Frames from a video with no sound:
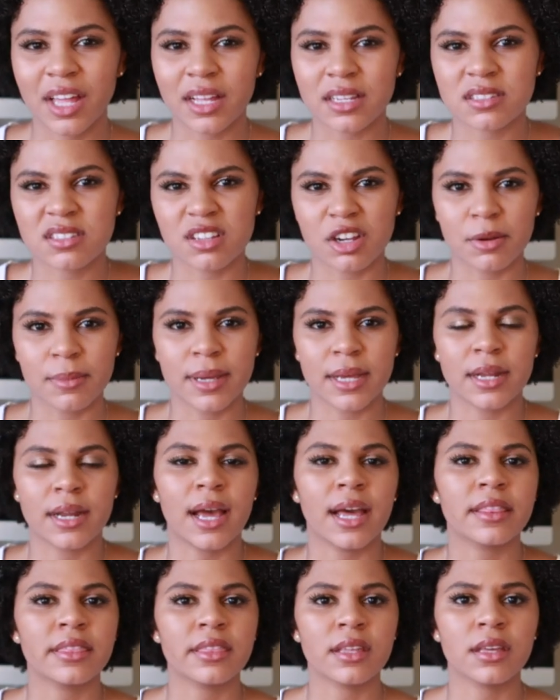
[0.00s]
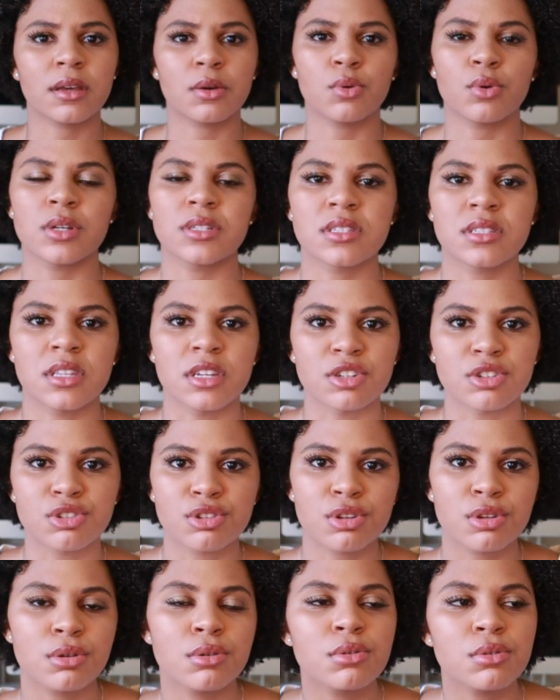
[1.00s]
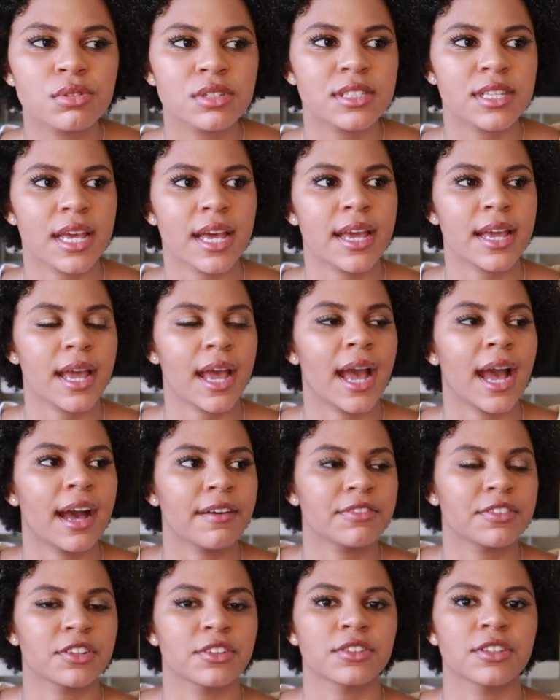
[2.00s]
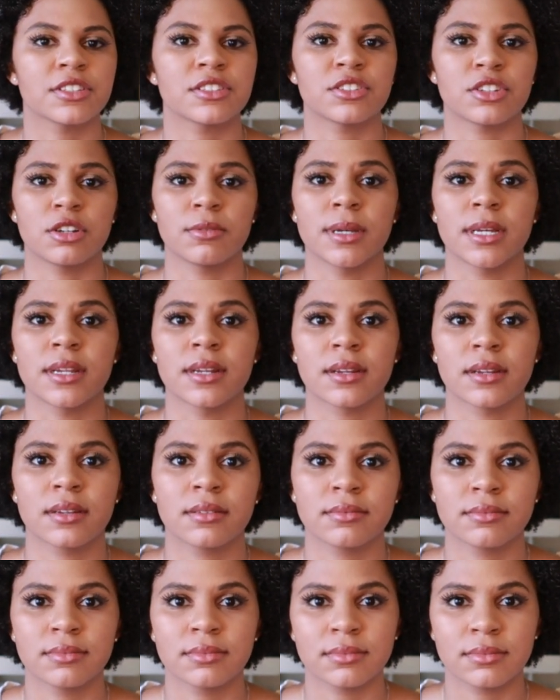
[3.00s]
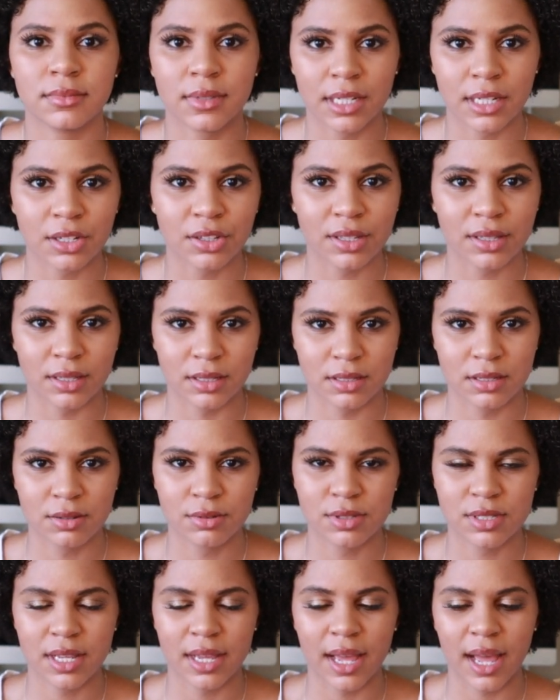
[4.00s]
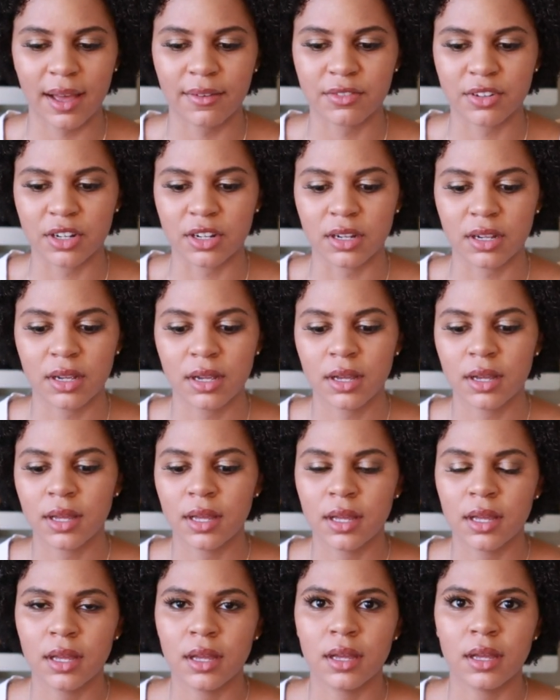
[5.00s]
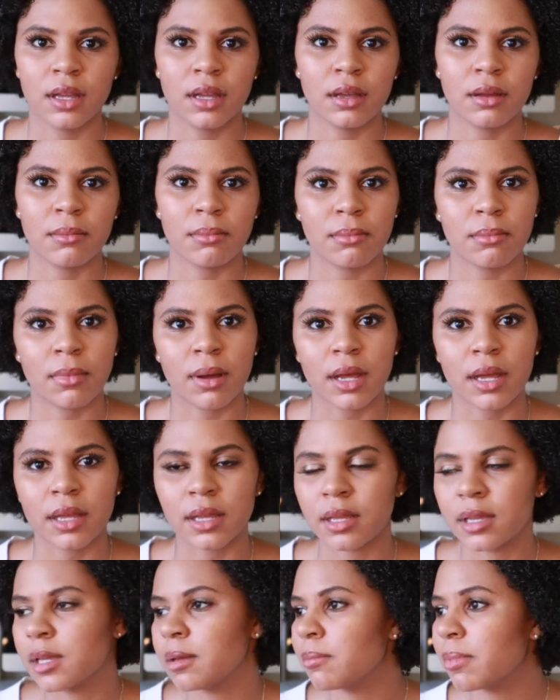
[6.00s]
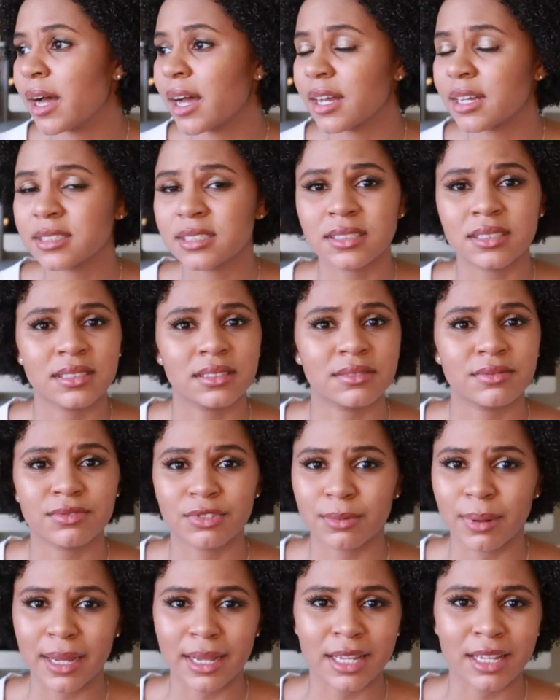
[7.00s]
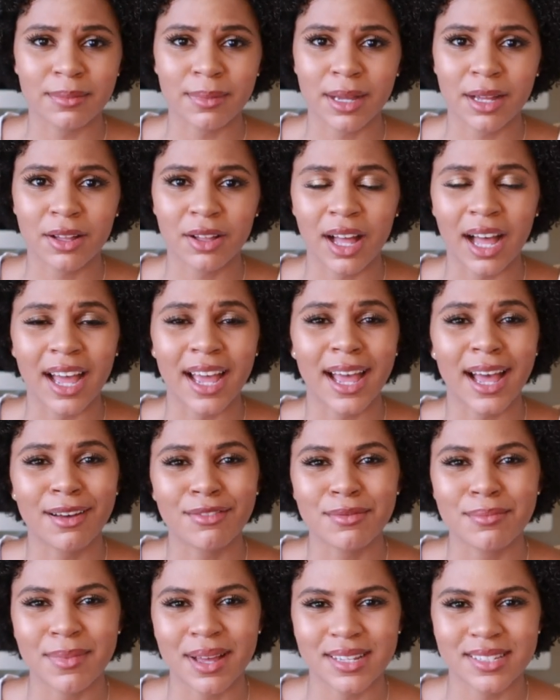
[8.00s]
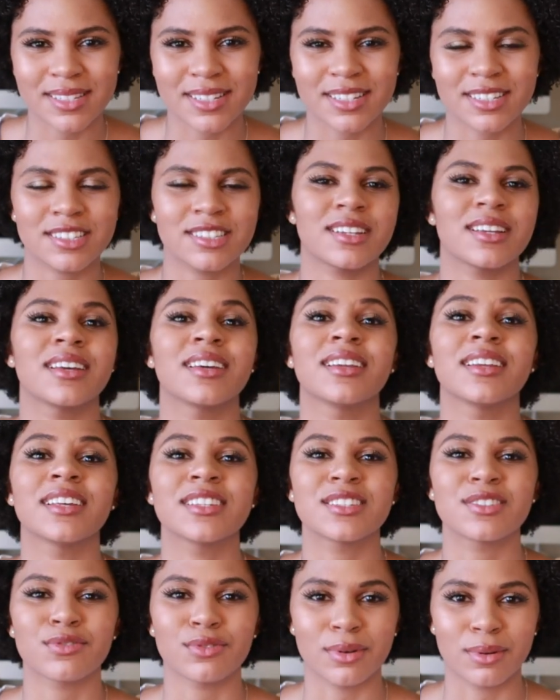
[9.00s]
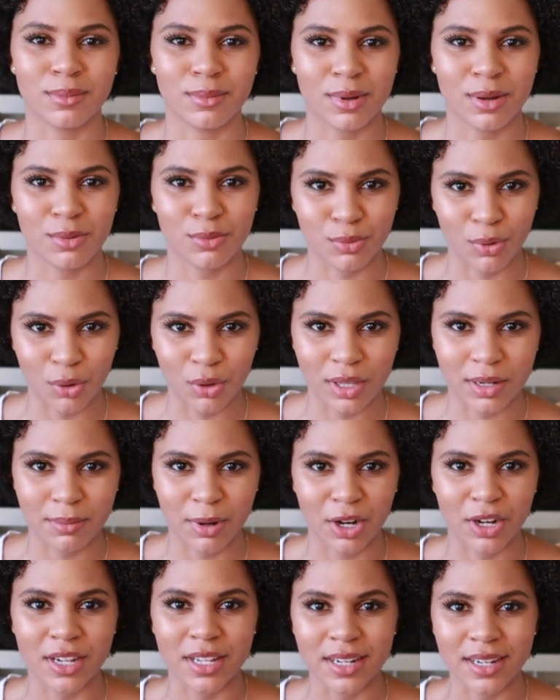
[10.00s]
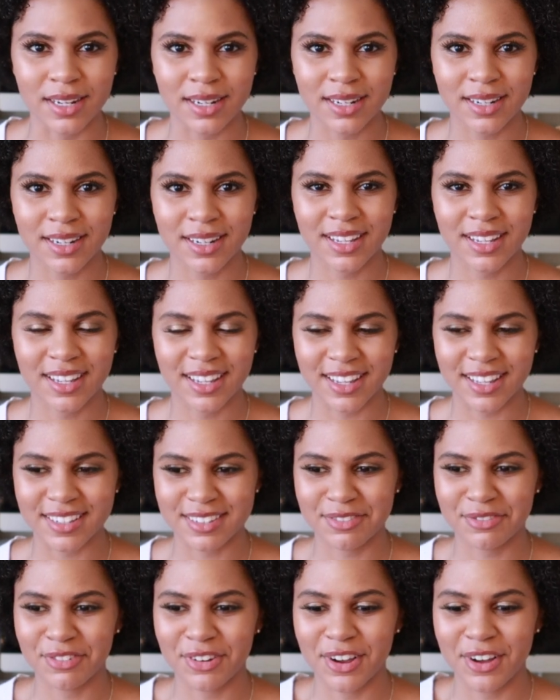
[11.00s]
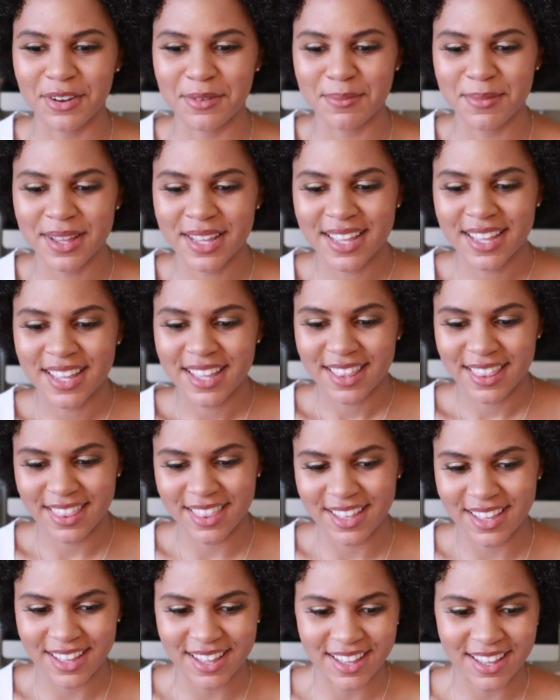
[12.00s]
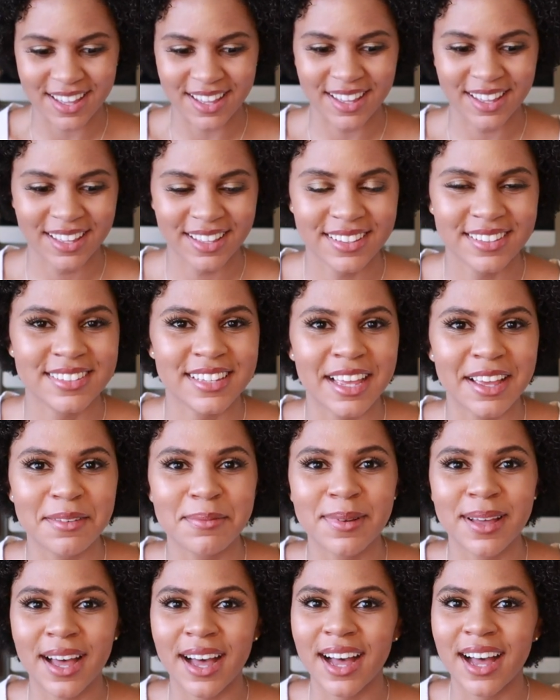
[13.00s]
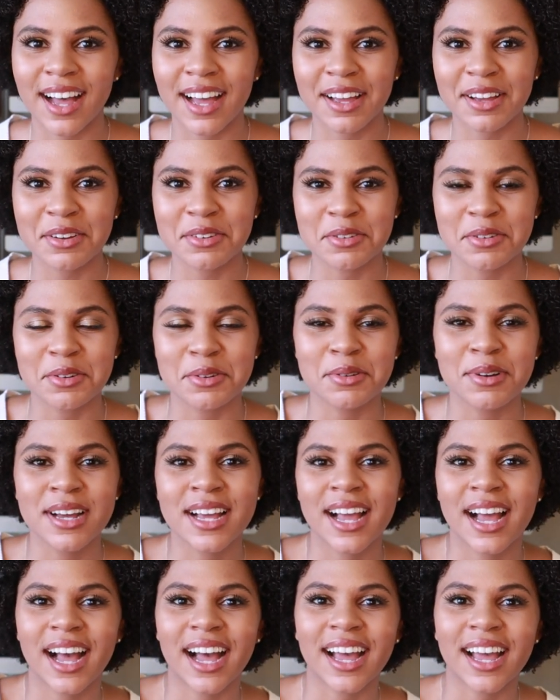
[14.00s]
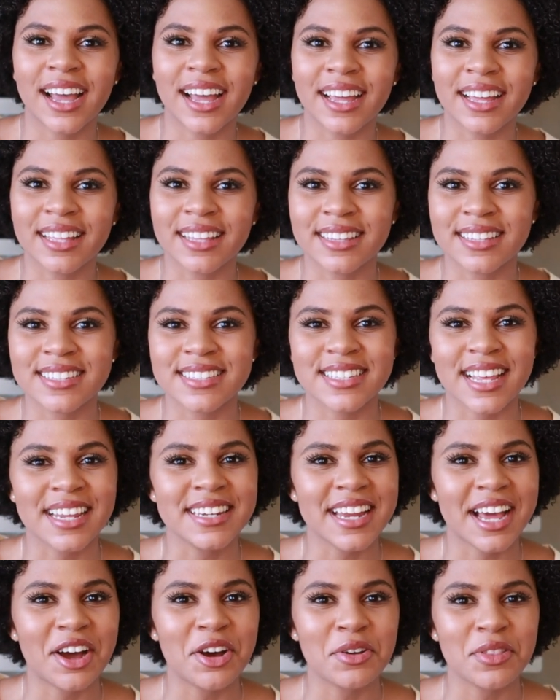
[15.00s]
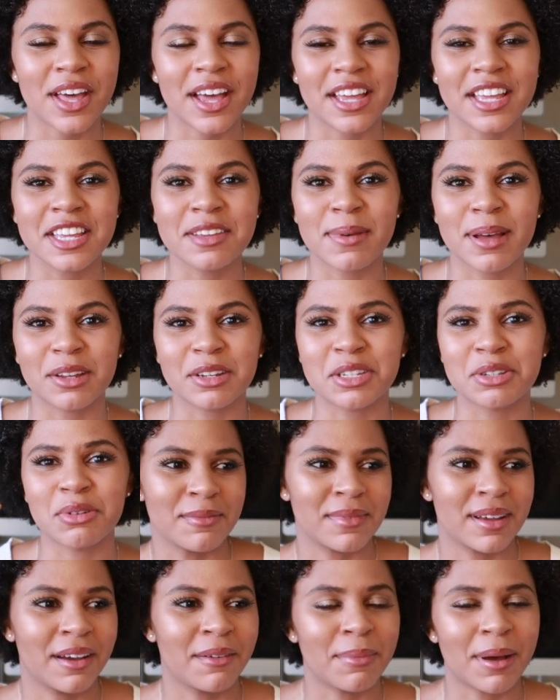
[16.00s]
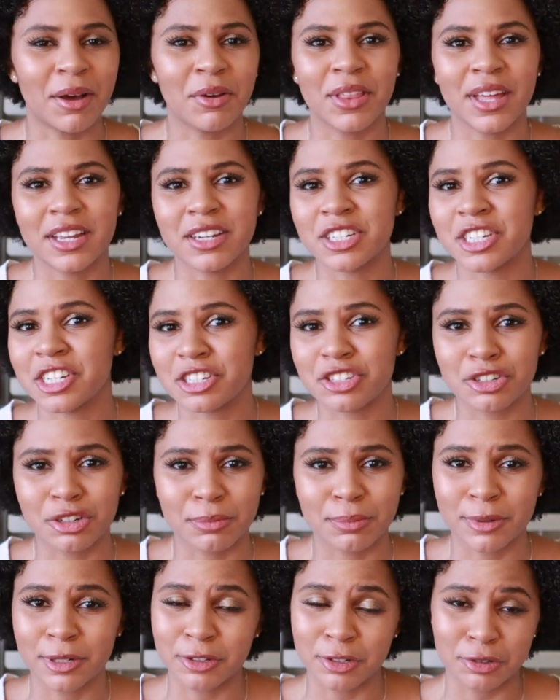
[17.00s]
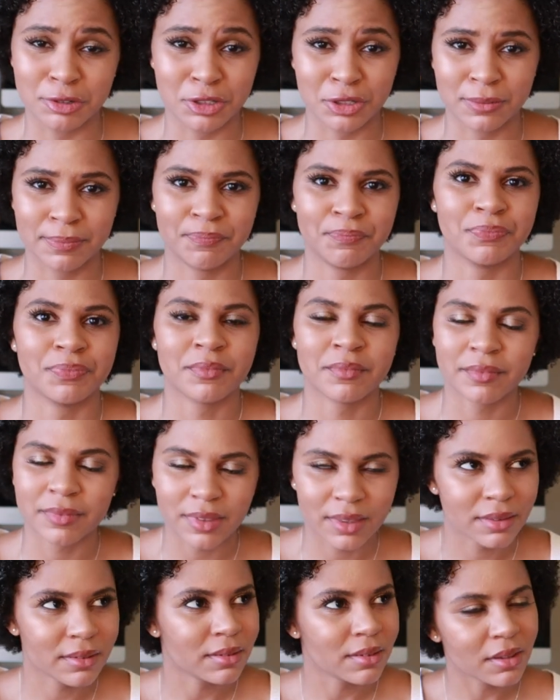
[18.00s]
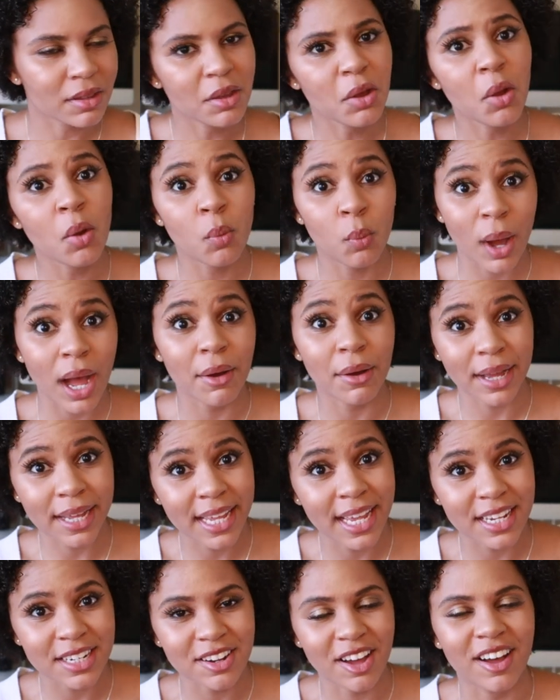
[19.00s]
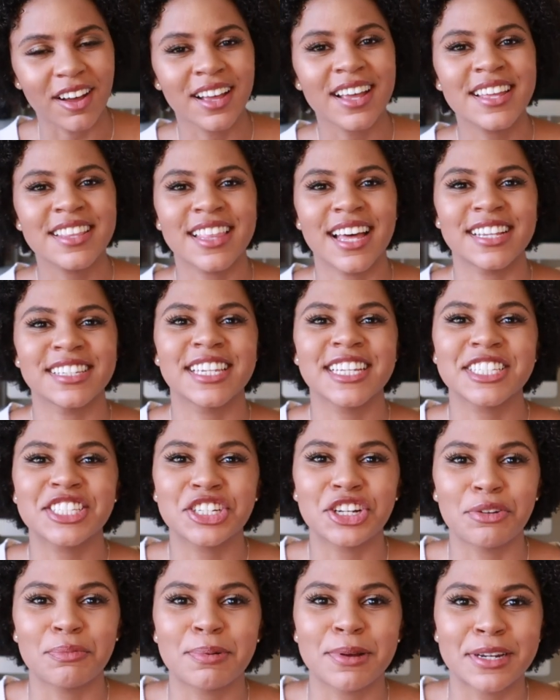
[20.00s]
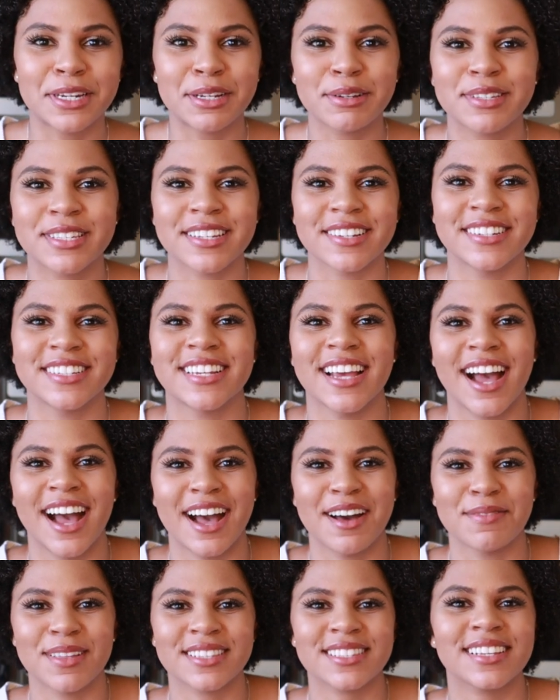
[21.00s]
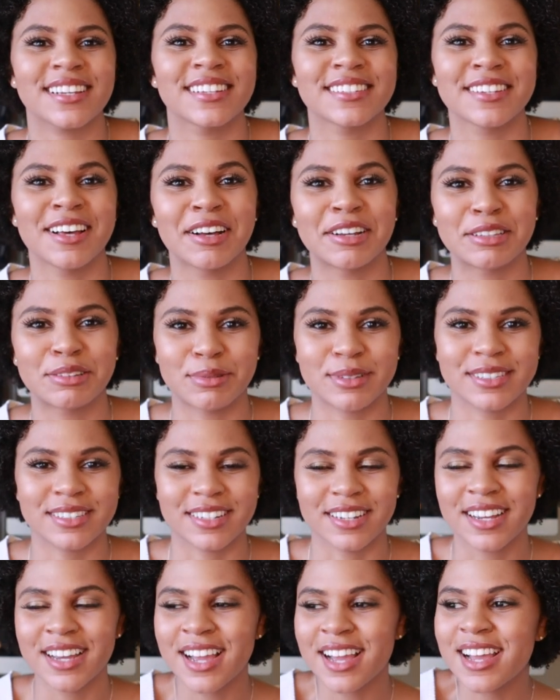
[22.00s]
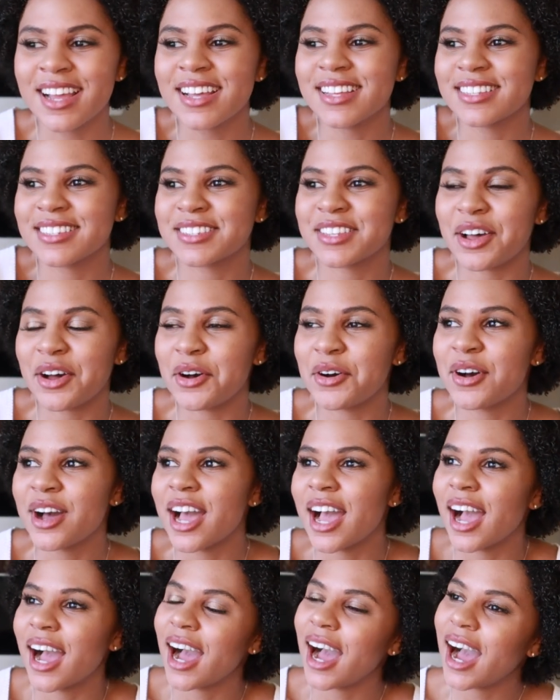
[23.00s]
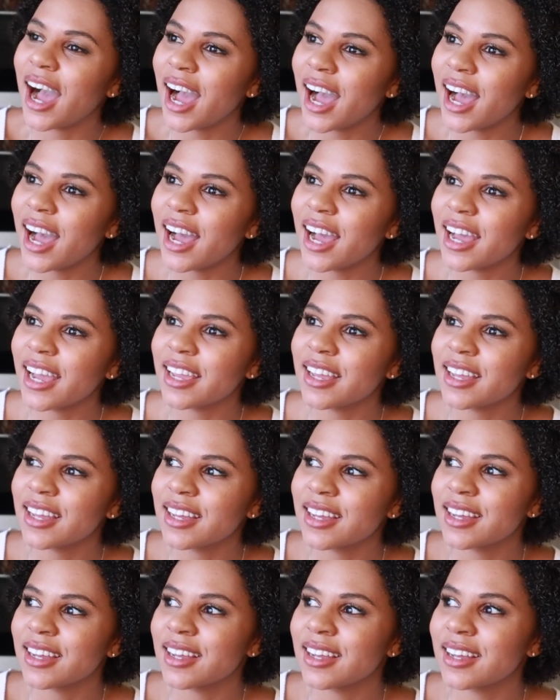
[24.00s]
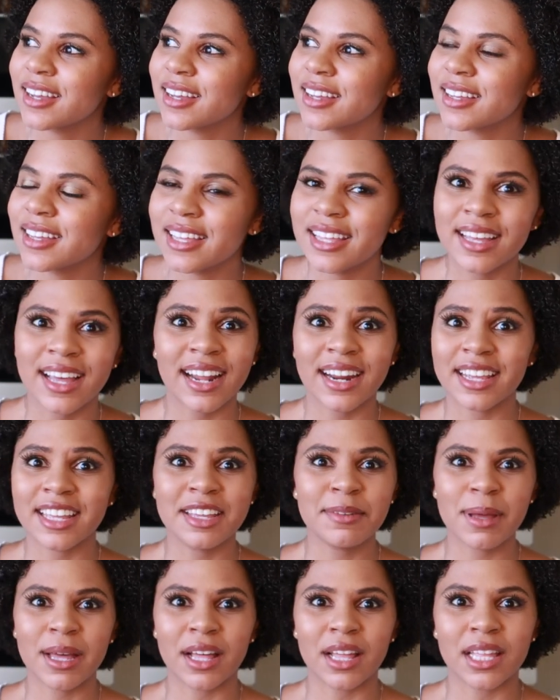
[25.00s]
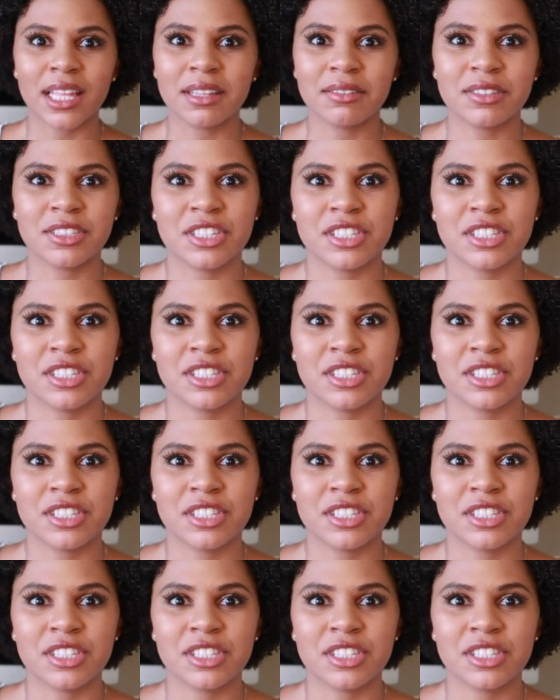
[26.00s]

that sermon, I think it was the Tuesday after the sermon, literally the Tuesday after, my inbox for my email, I have a message, and it's from Roland Martin. It's from the same guy who I sent out that email to about that digital producer. Wow, I can't talk. That digital producer job, that's like a tongue twister. So I, he got an email. He was